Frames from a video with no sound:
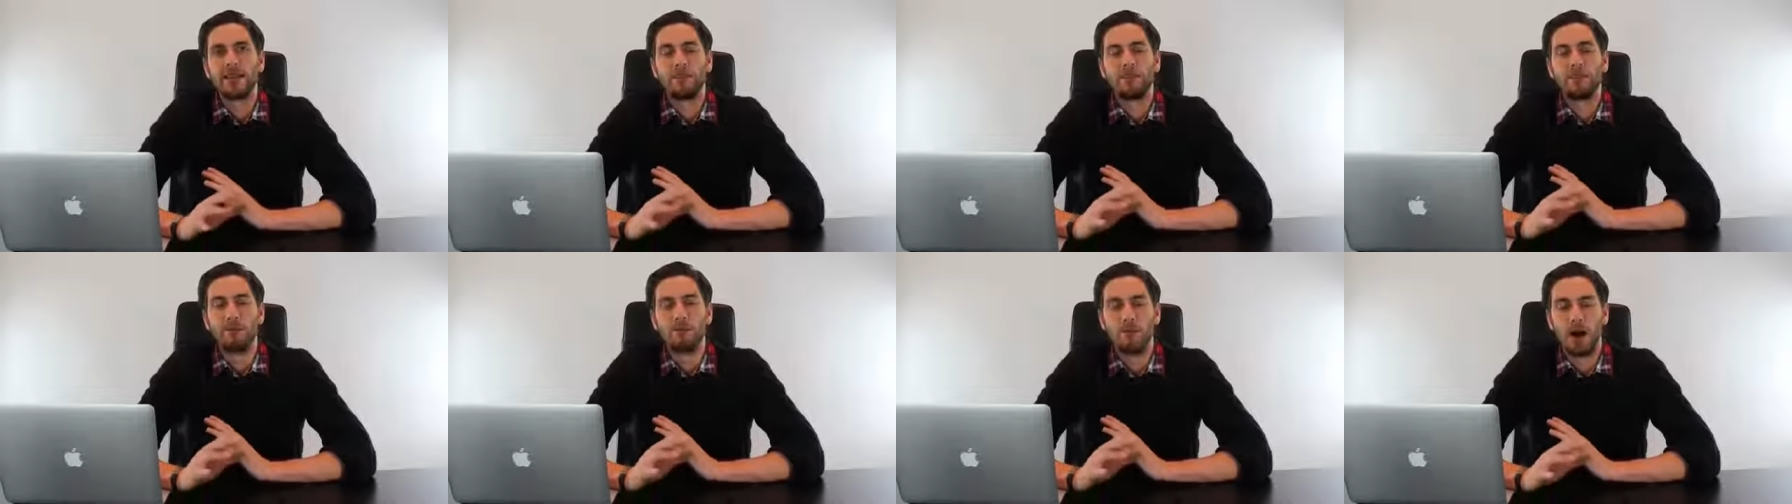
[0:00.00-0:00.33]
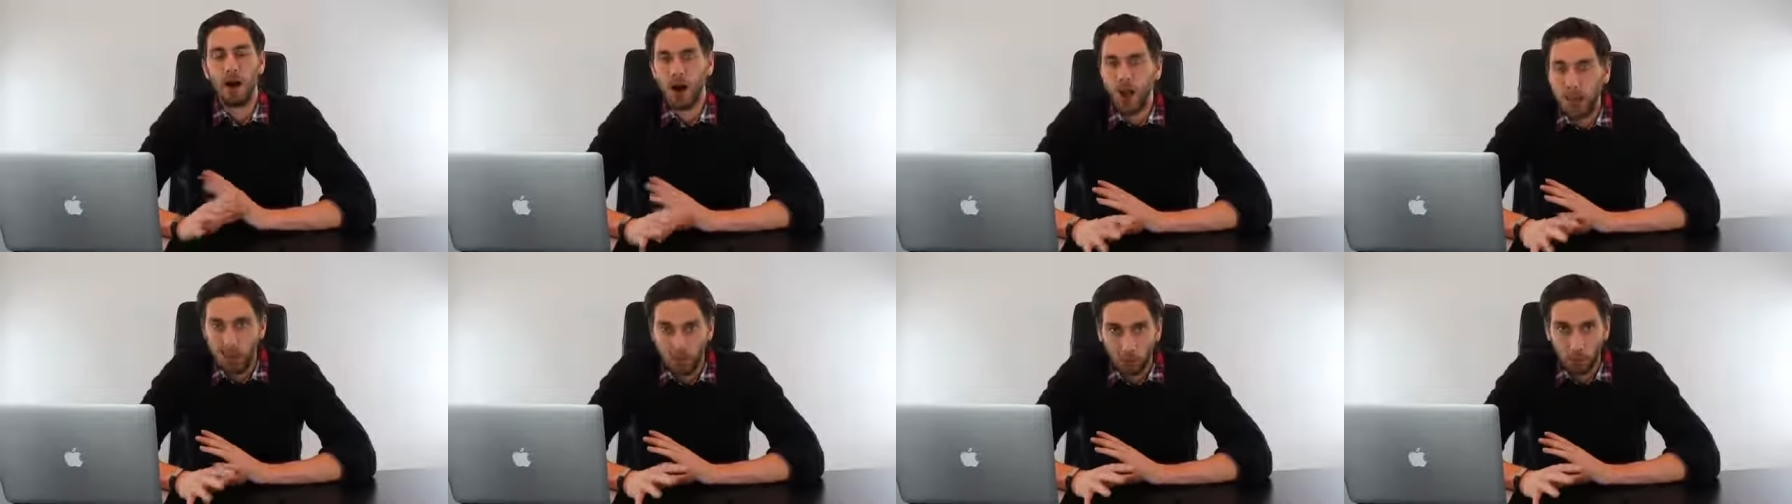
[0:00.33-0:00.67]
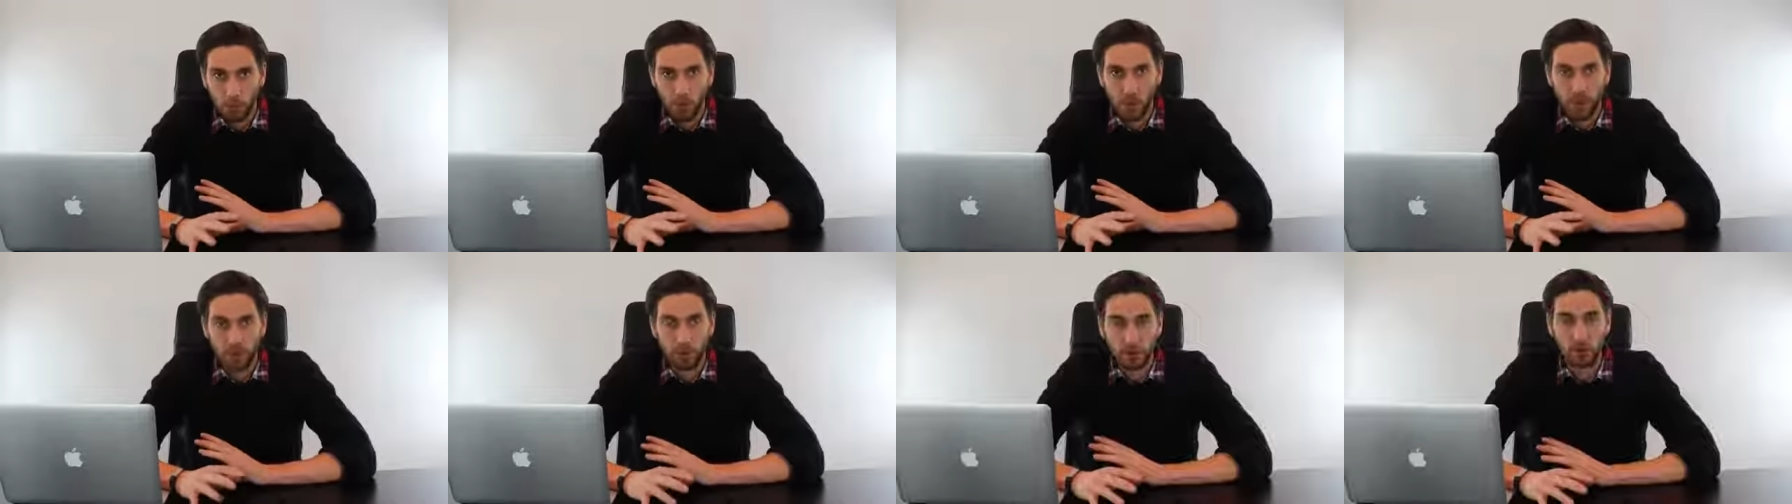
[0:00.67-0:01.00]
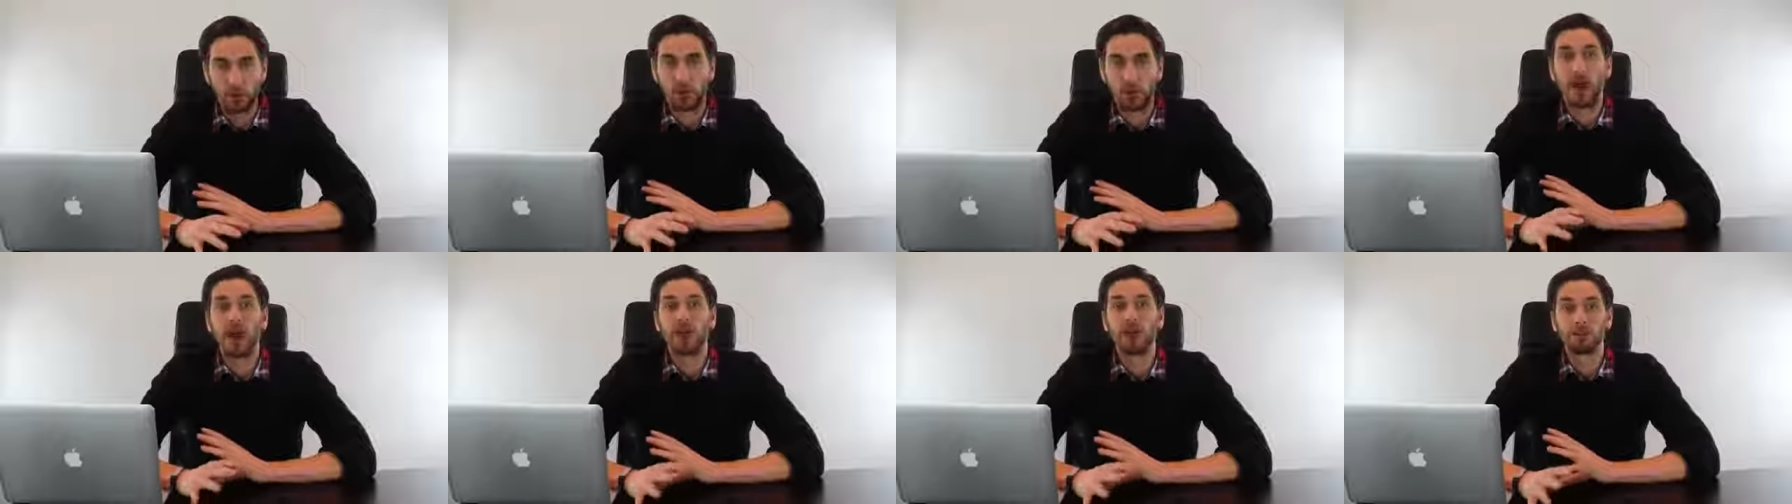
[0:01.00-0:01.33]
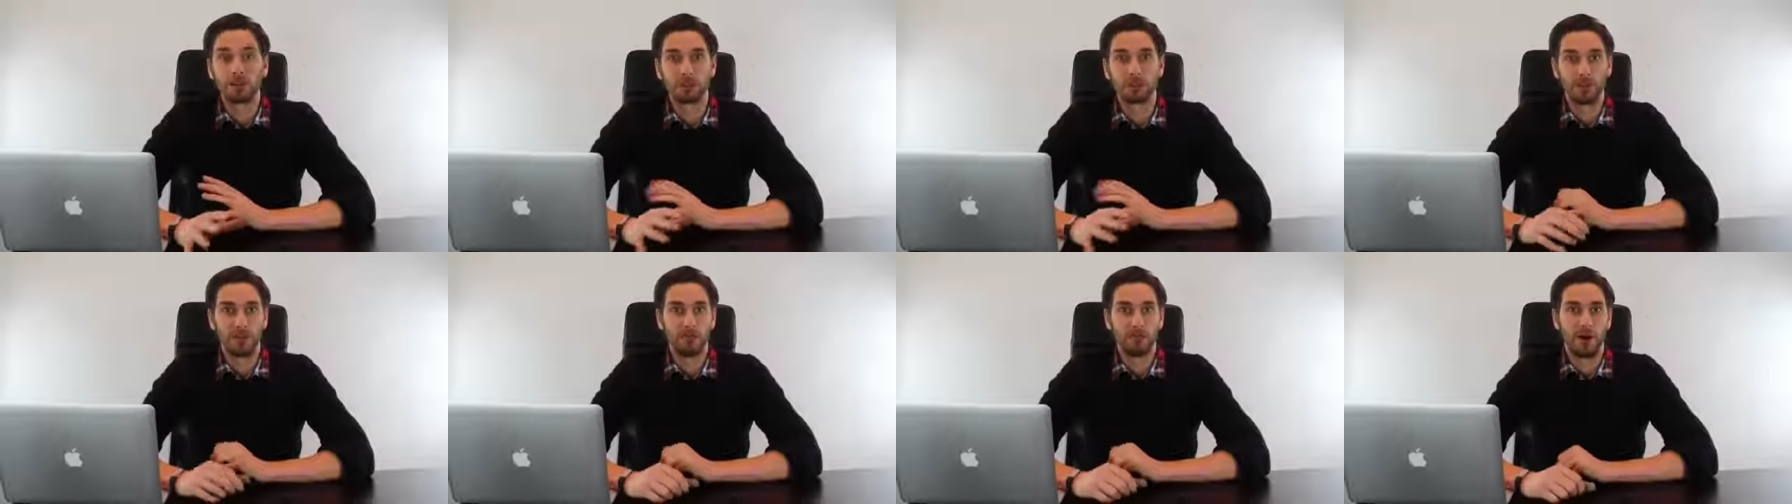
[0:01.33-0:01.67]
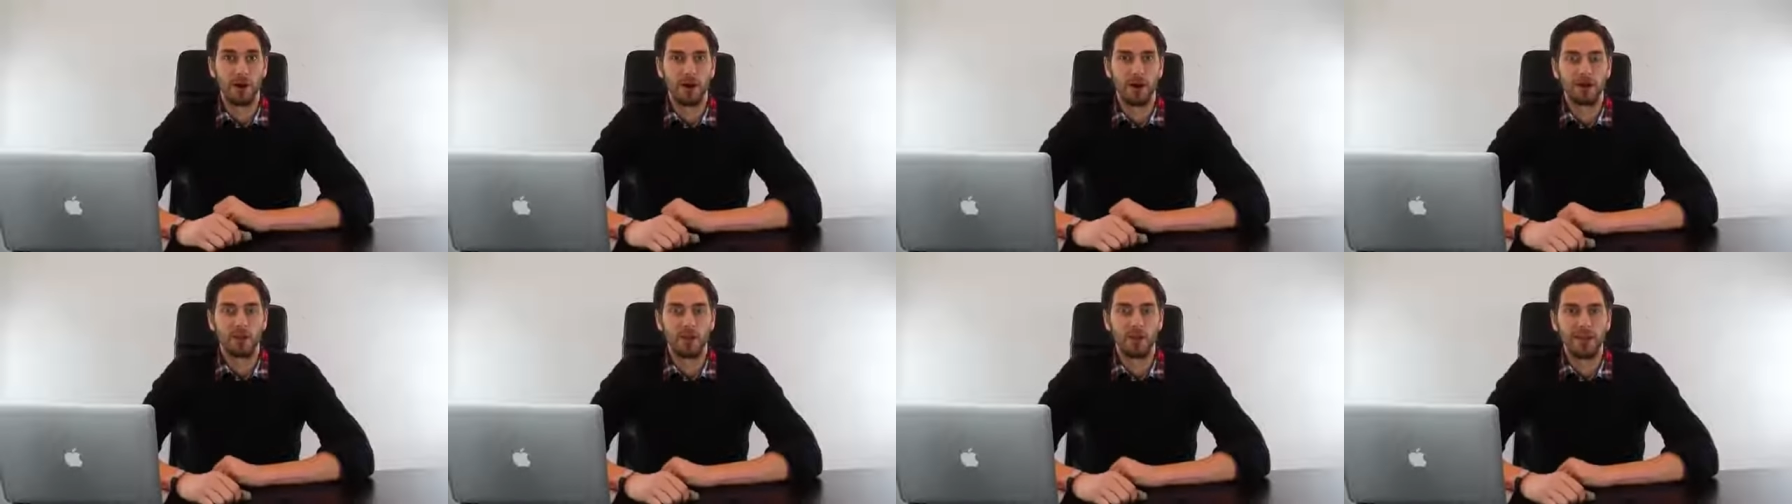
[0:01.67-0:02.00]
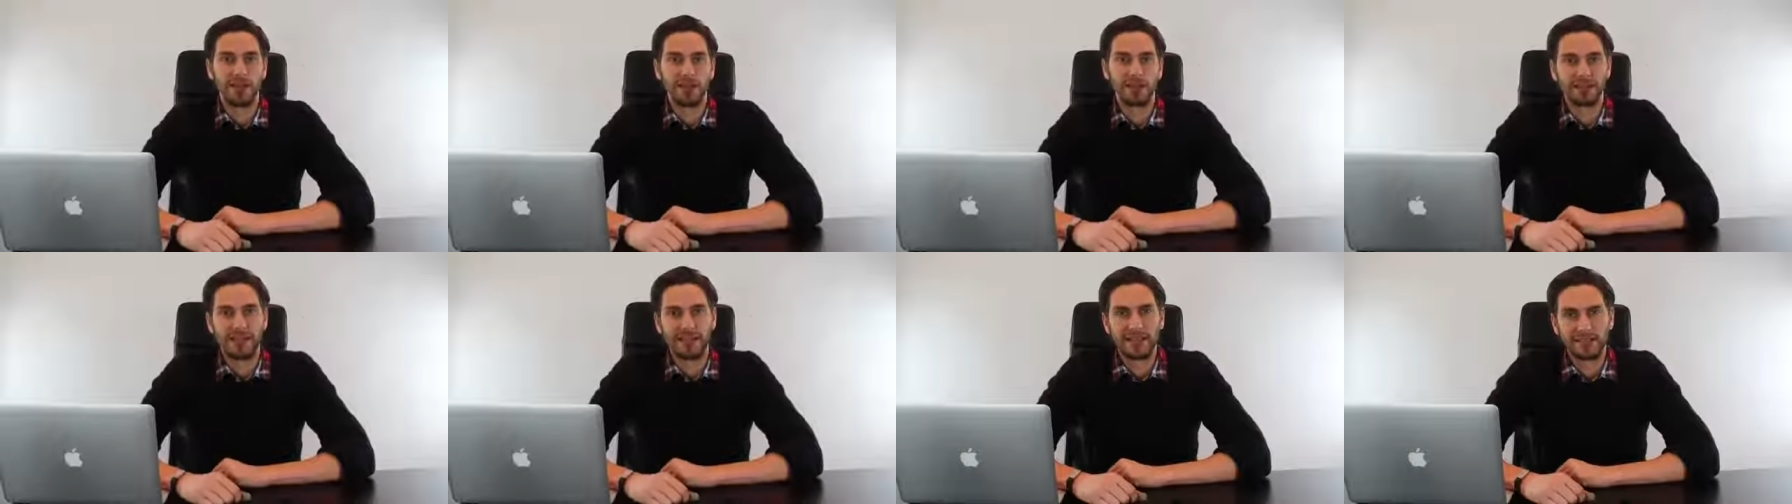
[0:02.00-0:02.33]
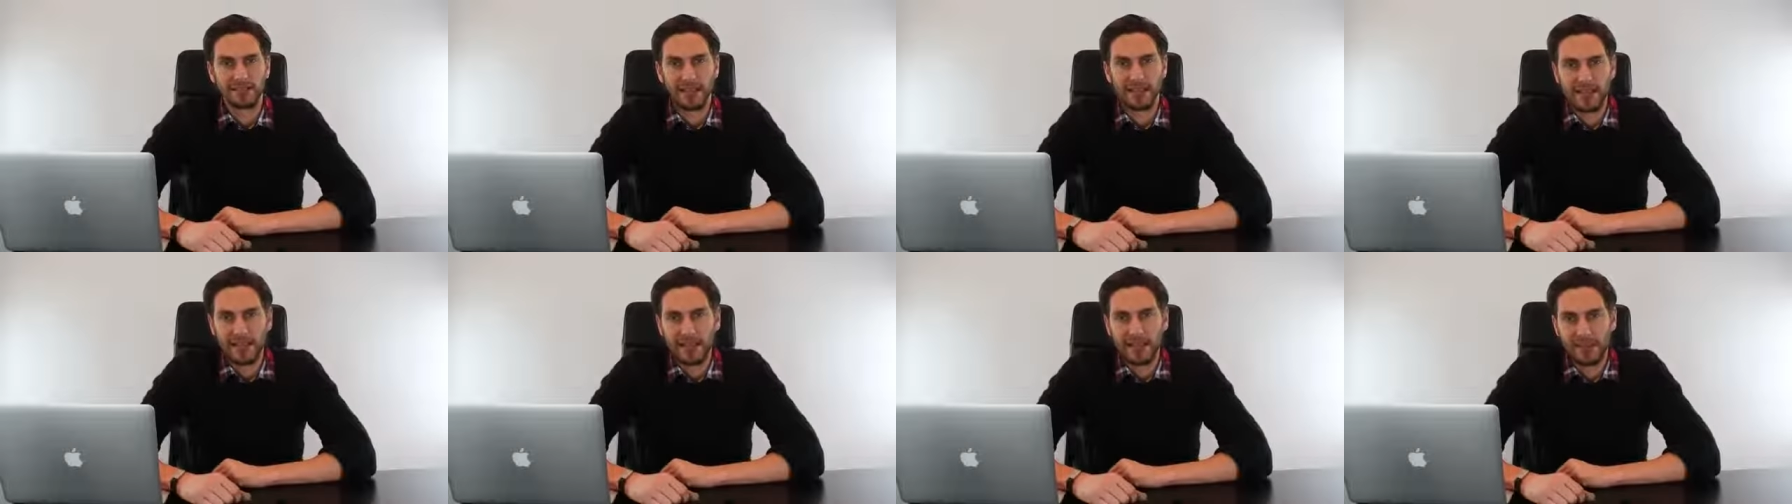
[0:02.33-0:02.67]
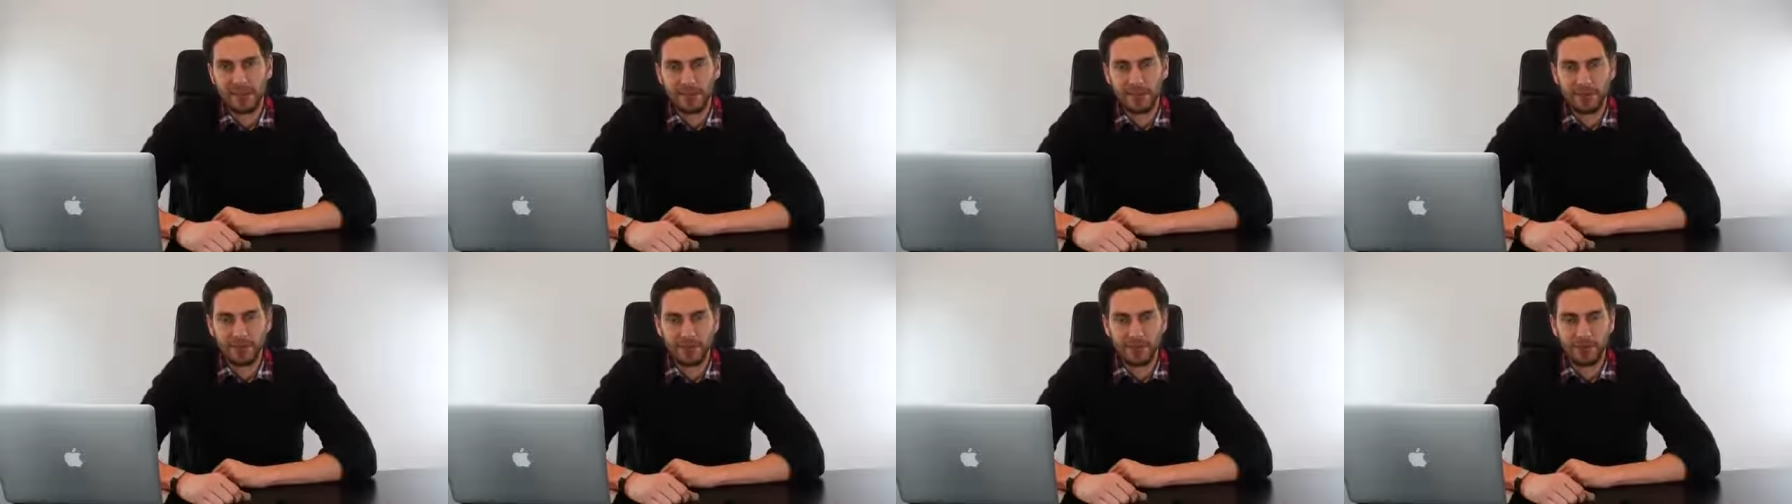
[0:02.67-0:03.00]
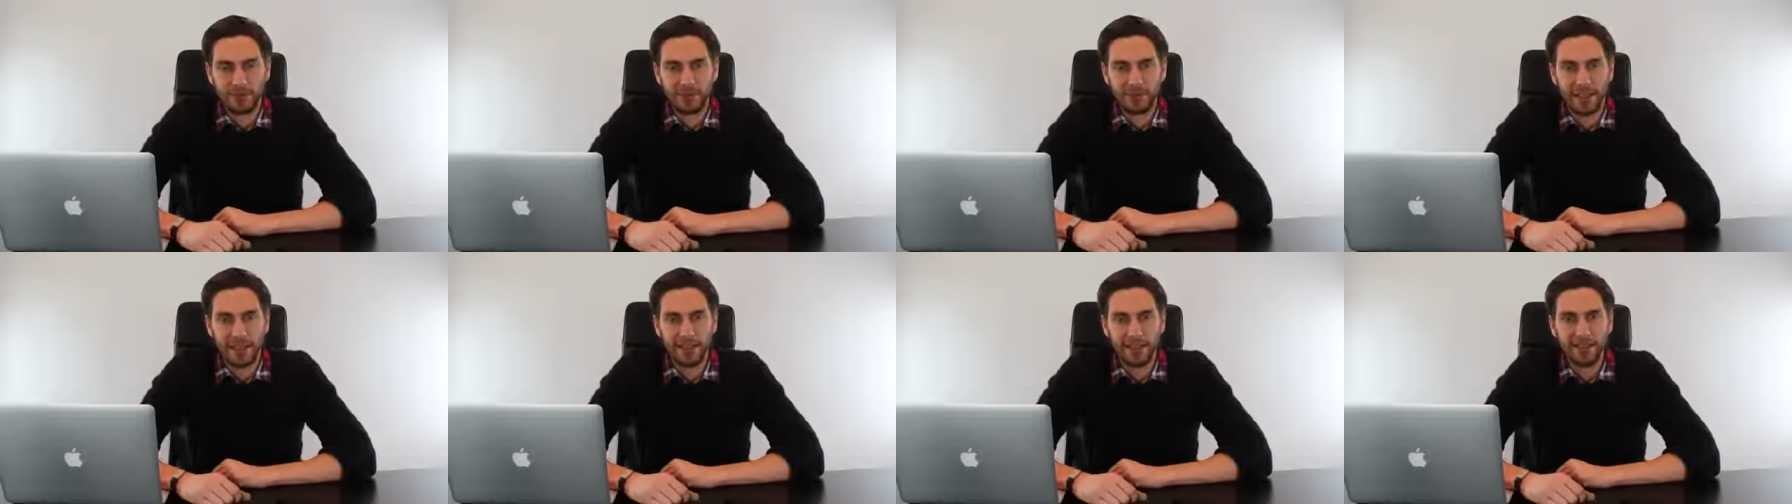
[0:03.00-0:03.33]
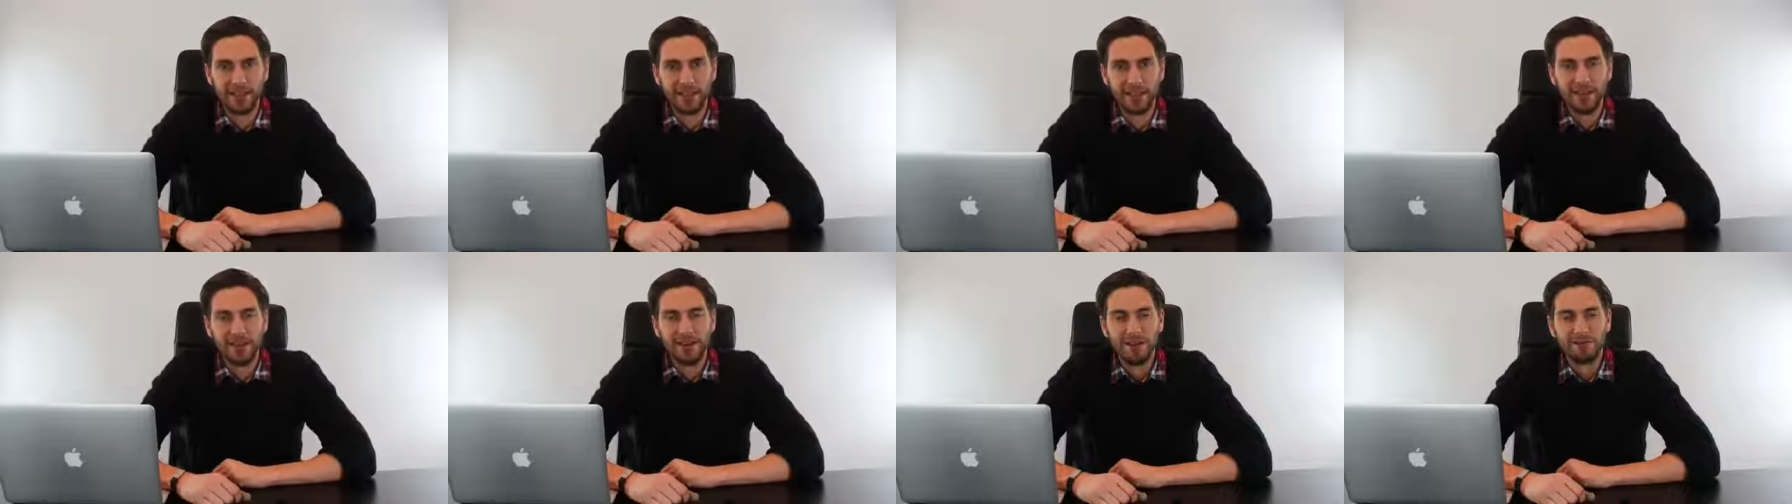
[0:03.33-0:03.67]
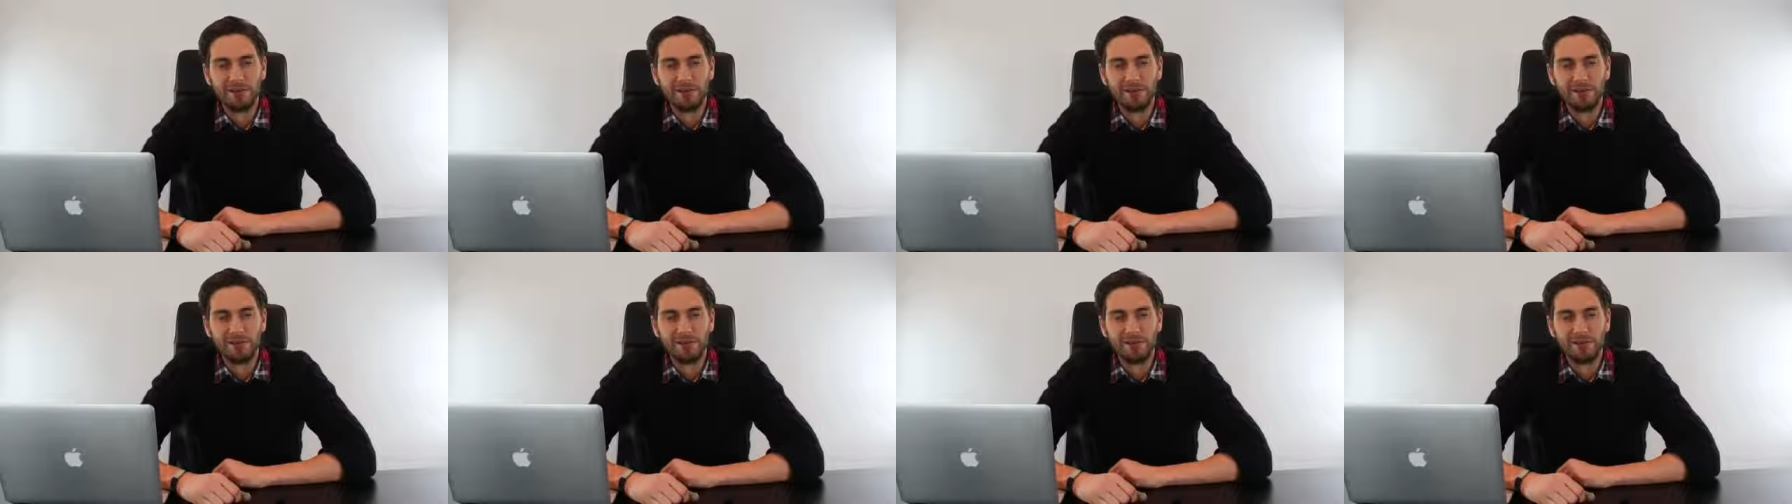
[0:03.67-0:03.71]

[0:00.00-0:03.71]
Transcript: mile away, or country mile away as they say here in the UK,